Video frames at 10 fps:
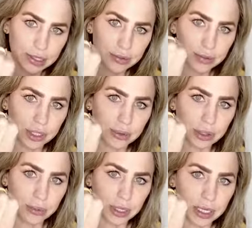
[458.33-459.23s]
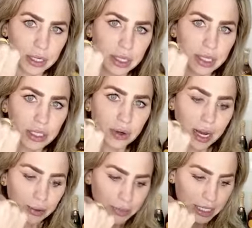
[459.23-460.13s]
Really, really pretty. So
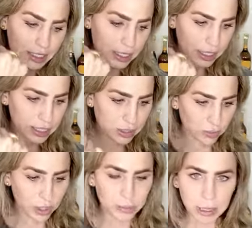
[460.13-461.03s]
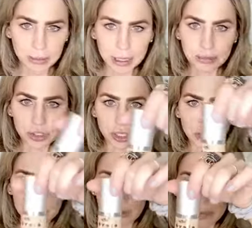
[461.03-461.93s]
I mixed this with my Bombshell.
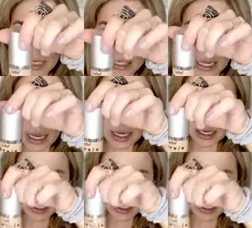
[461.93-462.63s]
So I'm gonna take